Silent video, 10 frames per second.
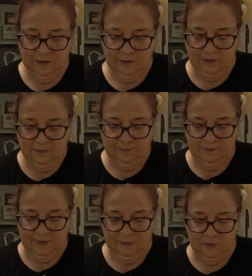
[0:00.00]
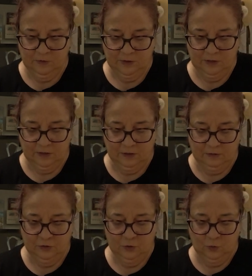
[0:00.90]
I'm using the
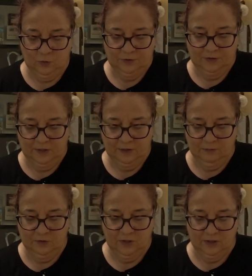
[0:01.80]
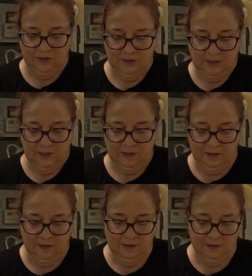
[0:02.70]
little tool to get them tucked in.